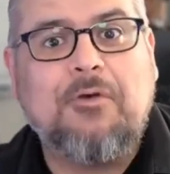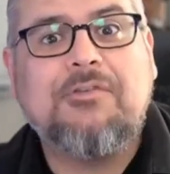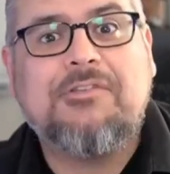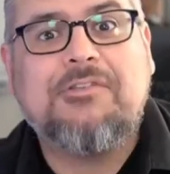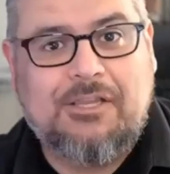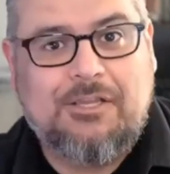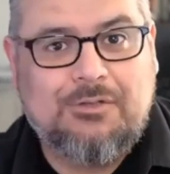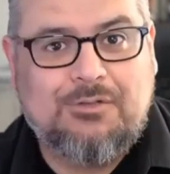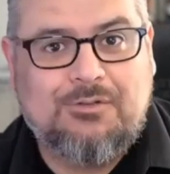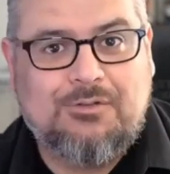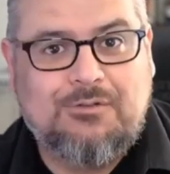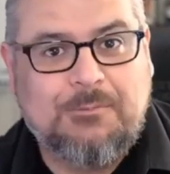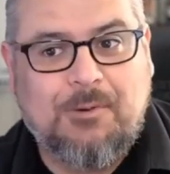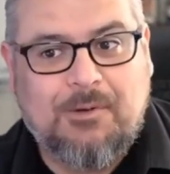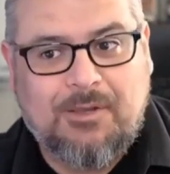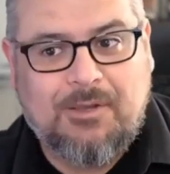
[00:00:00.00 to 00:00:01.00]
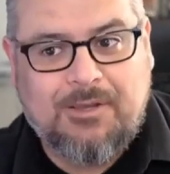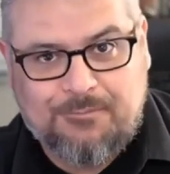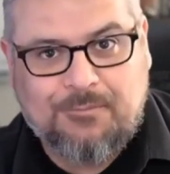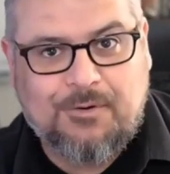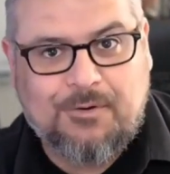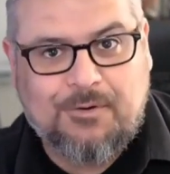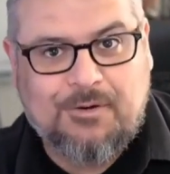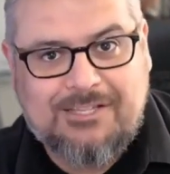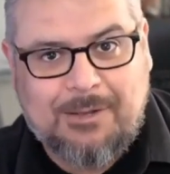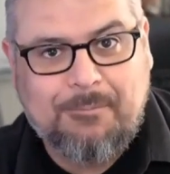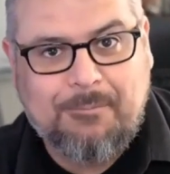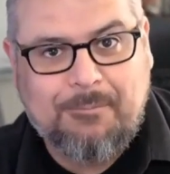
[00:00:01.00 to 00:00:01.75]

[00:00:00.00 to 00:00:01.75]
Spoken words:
I use Facebook is for this type of